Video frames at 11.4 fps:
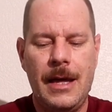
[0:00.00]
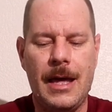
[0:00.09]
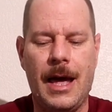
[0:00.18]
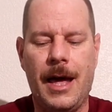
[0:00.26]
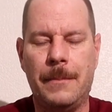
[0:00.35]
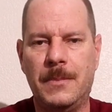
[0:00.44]

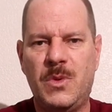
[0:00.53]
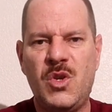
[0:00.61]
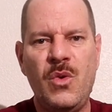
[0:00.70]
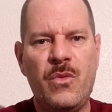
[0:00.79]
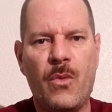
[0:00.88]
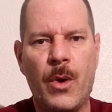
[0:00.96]

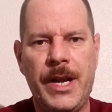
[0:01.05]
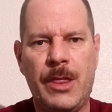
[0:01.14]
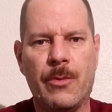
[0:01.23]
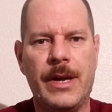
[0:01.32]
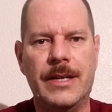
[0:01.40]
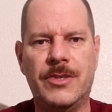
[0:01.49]

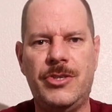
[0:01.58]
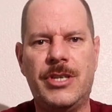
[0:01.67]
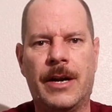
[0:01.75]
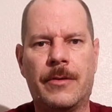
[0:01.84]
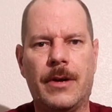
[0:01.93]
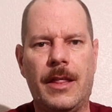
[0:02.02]
243 is
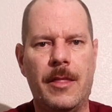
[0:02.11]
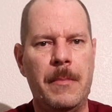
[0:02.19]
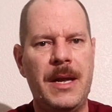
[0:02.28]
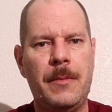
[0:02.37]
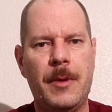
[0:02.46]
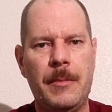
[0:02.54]
generally the
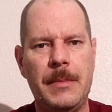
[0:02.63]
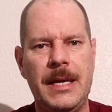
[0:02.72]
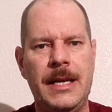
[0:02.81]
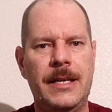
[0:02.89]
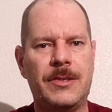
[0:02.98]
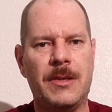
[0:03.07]
minimum.
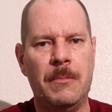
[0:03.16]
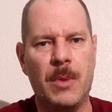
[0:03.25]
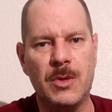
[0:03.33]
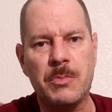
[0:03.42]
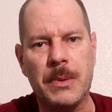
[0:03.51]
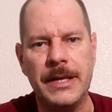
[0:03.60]
It is in
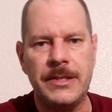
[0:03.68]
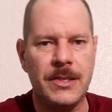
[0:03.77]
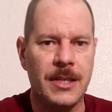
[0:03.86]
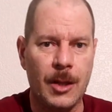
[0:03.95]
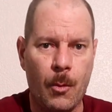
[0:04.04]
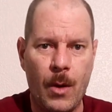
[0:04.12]
most
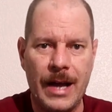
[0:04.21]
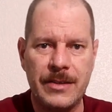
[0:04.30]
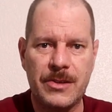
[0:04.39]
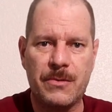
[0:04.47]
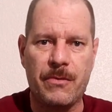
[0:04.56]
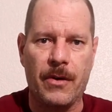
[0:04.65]
places in the
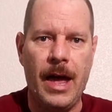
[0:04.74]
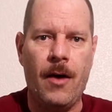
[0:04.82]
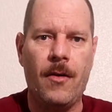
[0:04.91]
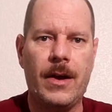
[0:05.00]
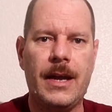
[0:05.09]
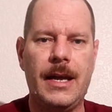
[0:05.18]
West for
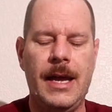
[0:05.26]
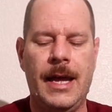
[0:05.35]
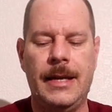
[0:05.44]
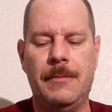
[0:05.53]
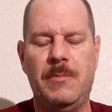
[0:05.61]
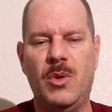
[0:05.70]
elk
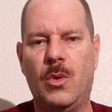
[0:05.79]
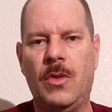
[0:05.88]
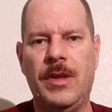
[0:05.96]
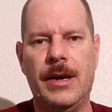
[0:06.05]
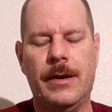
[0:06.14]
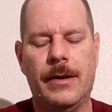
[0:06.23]
and mule
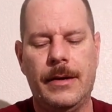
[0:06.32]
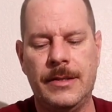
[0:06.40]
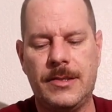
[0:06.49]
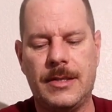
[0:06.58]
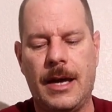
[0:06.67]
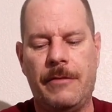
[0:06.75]
deer
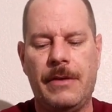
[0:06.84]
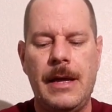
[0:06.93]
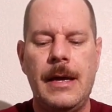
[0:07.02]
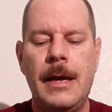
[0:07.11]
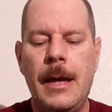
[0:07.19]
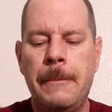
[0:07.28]
and stuff.
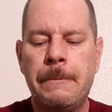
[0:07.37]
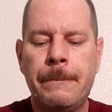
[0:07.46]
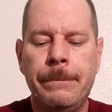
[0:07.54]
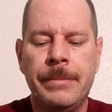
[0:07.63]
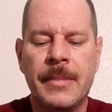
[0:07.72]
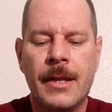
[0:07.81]

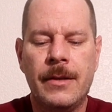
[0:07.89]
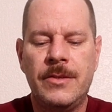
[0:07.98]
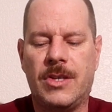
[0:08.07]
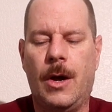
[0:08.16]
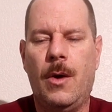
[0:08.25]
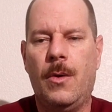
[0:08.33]

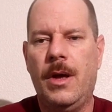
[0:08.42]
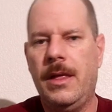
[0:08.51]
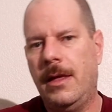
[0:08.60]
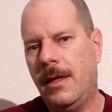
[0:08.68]
So